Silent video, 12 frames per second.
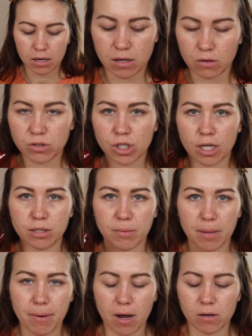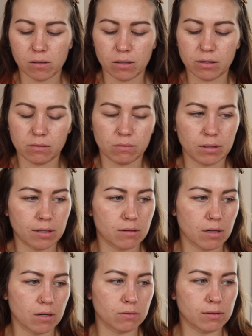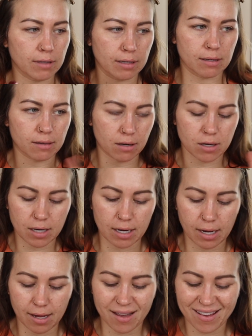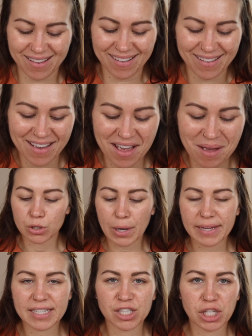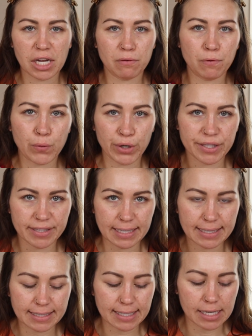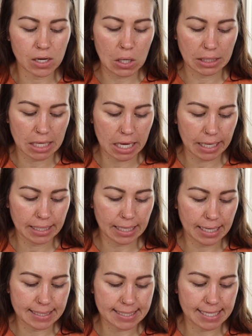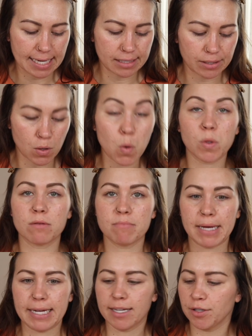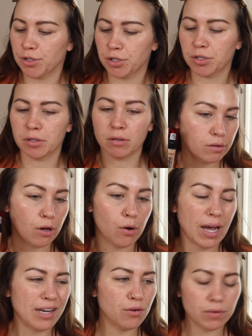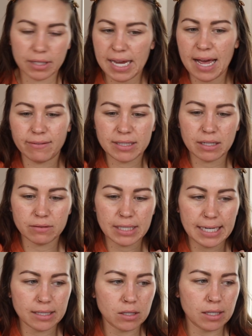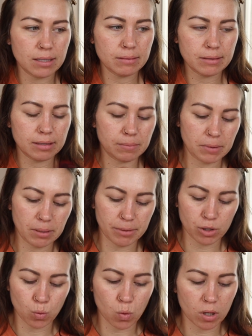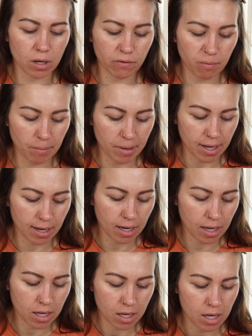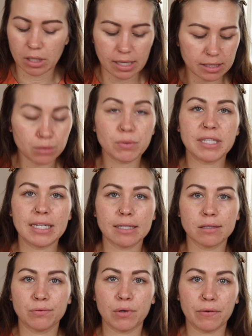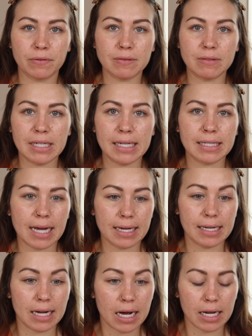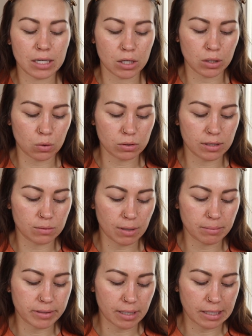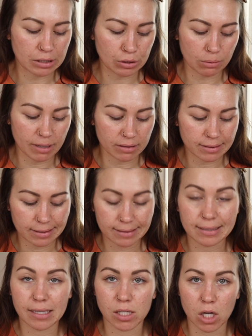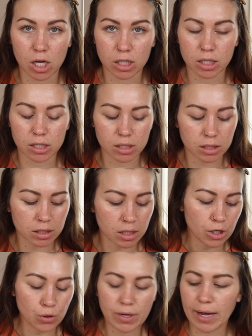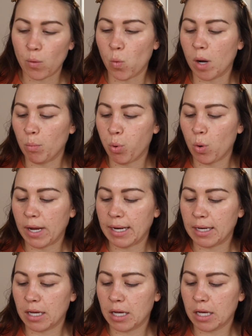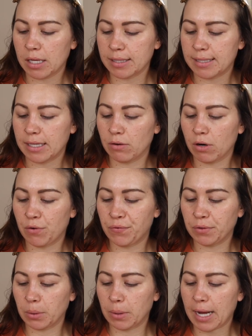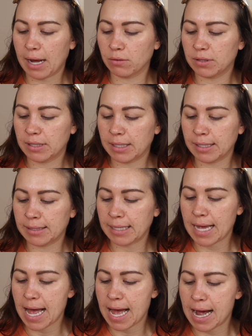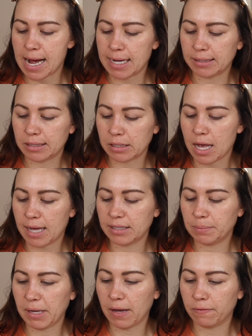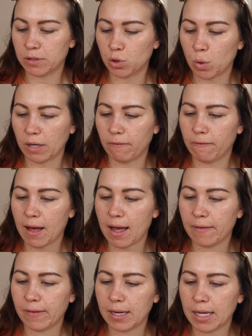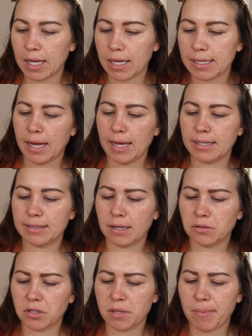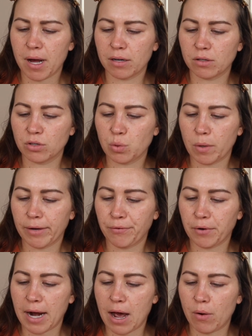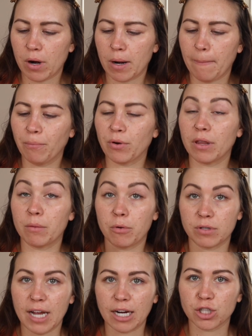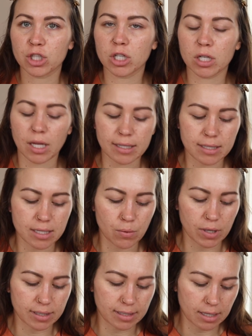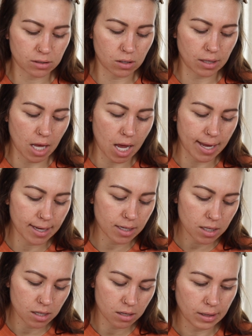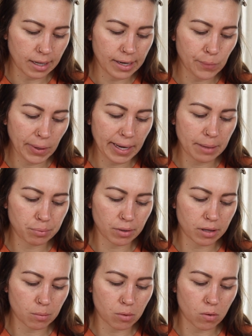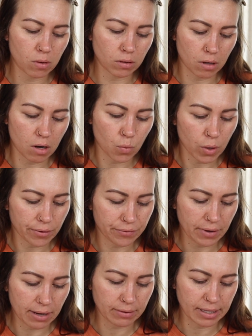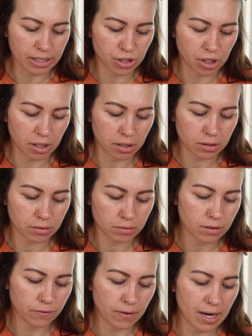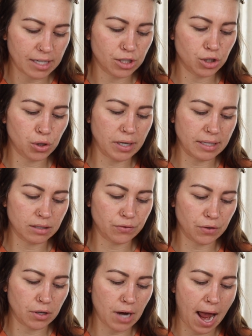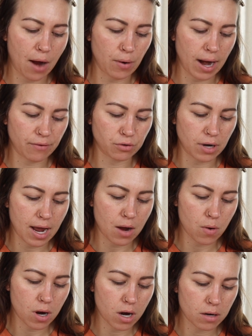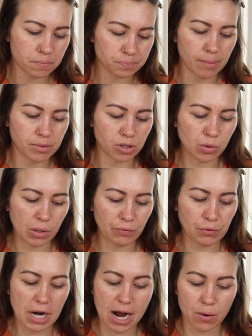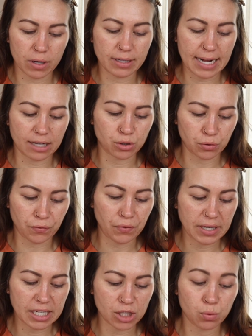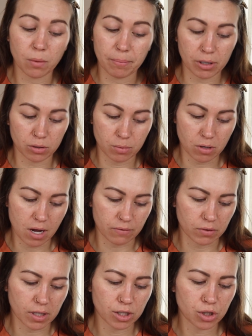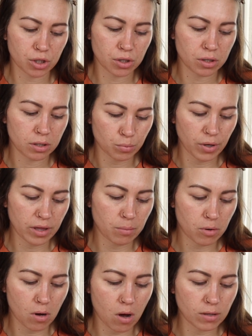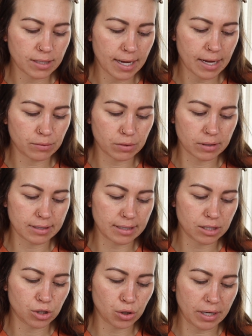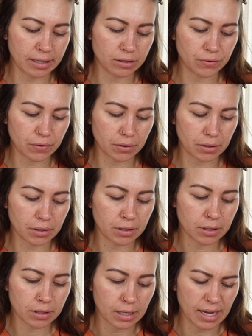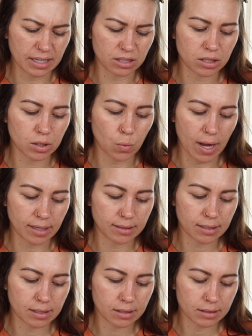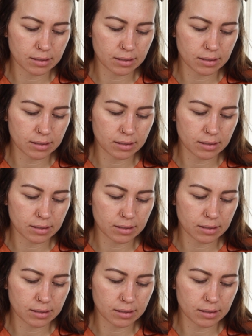Don't judge my bottle, it's really gross and cruddy. So I have the shade 460 online. It says golden beige. So I don't really have self-tan on. It's pretty much worn off my body. This retails for $15.99 on Ulta's website, so about $16. You get 1.0 fluid ounces. It has SPF 25 in it, and it says on the bottle 24-hour breathable texture. Let's see what it says online. Lightweight, breathable, long wear foundation. Defies transfer hour after hour. Up to 24-hour natural finish with buildable coverage. Breathable all day and resists transfer and sweat.